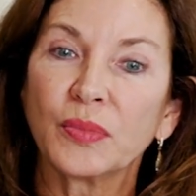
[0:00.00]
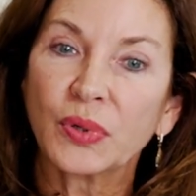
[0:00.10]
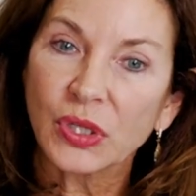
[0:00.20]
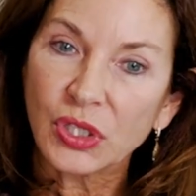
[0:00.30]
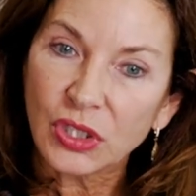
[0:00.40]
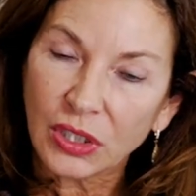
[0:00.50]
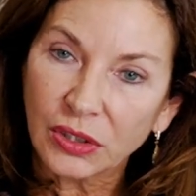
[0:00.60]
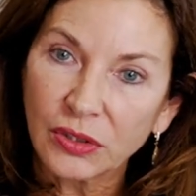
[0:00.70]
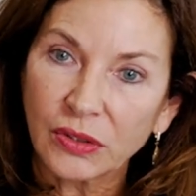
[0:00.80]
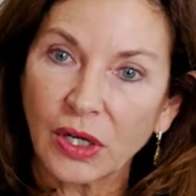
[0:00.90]
push the
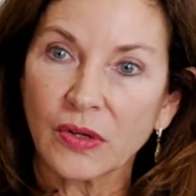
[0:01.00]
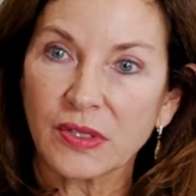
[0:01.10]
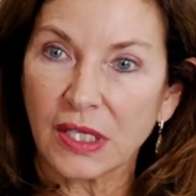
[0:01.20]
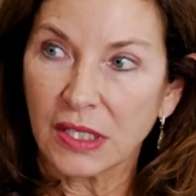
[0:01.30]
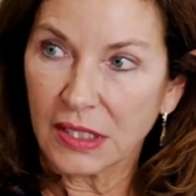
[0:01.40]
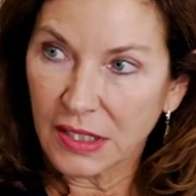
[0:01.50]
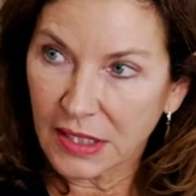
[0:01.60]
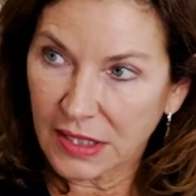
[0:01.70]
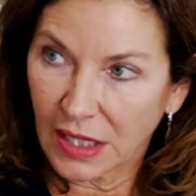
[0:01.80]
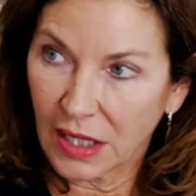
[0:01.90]
glucose into
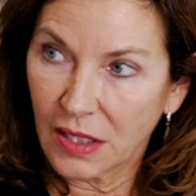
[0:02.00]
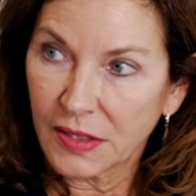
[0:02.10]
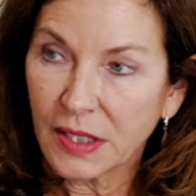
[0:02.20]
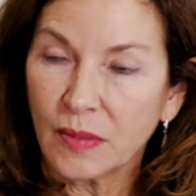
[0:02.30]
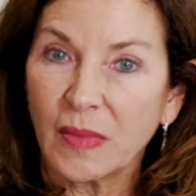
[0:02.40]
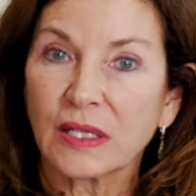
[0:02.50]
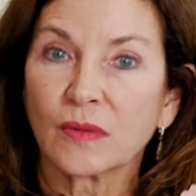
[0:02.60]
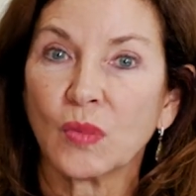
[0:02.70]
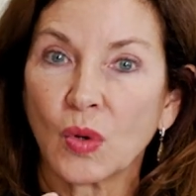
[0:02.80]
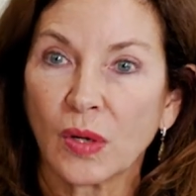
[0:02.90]
the cells, and it
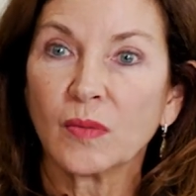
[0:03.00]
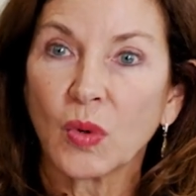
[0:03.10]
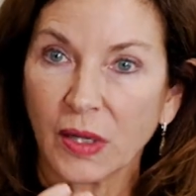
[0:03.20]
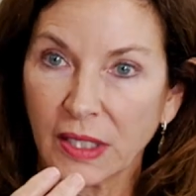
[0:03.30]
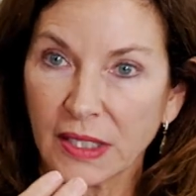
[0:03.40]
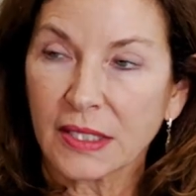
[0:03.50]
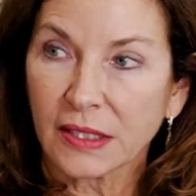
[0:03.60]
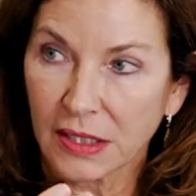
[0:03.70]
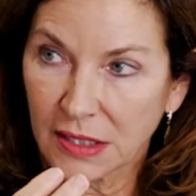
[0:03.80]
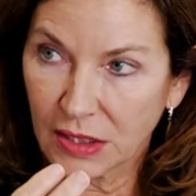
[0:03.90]
makes more and more
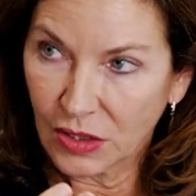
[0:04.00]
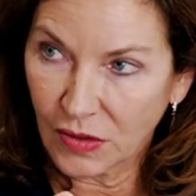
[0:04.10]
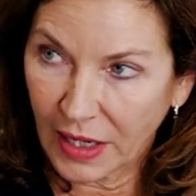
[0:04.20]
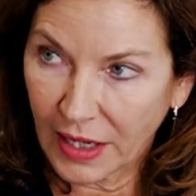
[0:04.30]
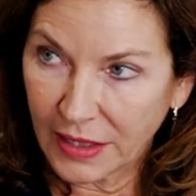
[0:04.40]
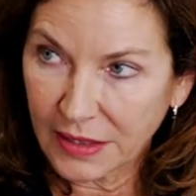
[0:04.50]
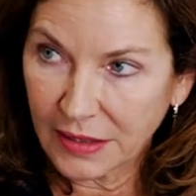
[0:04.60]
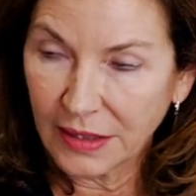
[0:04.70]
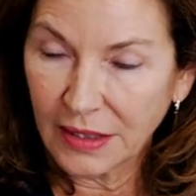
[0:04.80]
insulin to do that.